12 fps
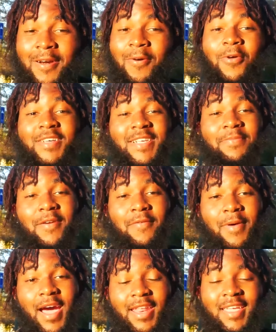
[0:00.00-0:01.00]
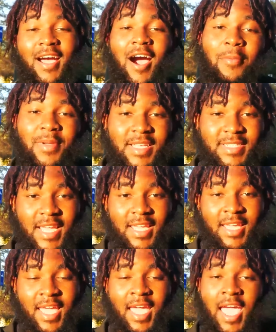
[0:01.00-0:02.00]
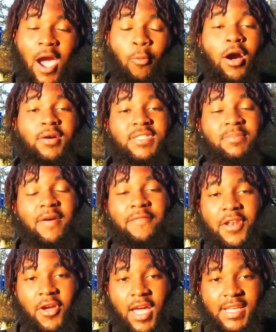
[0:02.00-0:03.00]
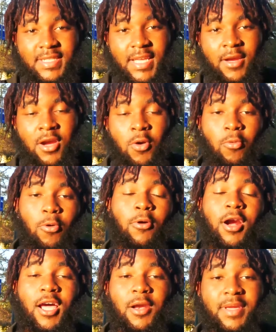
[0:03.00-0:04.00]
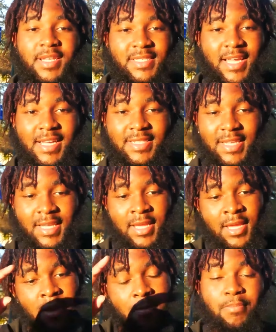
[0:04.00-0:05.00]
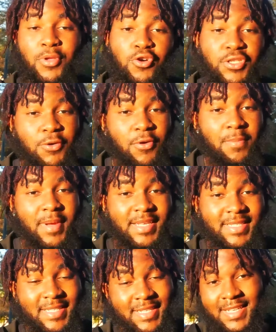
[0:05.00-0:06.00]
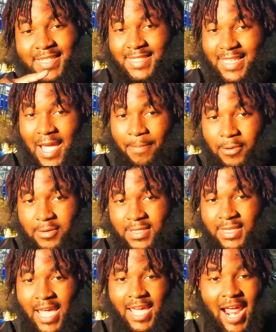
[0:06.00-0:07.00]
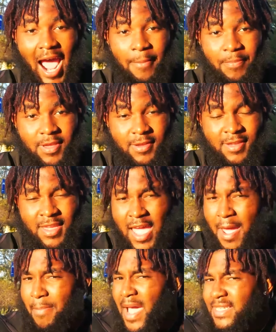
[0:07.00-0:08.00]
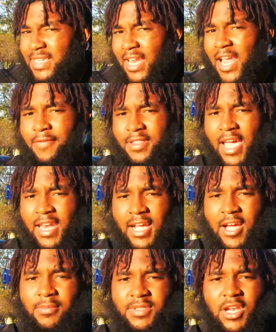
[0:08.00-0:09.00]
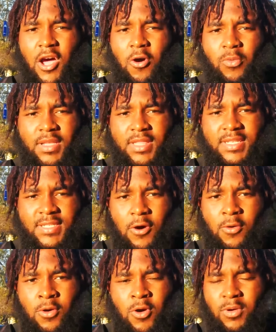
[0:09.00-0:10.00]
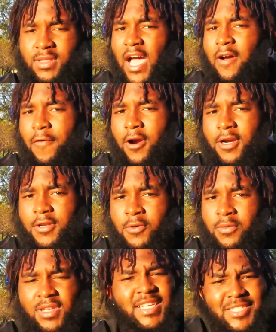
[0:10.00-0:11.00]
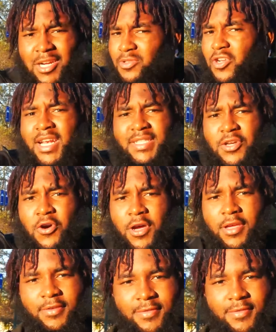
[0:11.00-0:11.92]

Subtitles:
What's up everybody, I'm EJ, and welcome to my video essay, where we're going to be discussing music remixes, samples, and IP, and basically everything that comes along with it. So without further ado, let's jump straight into it.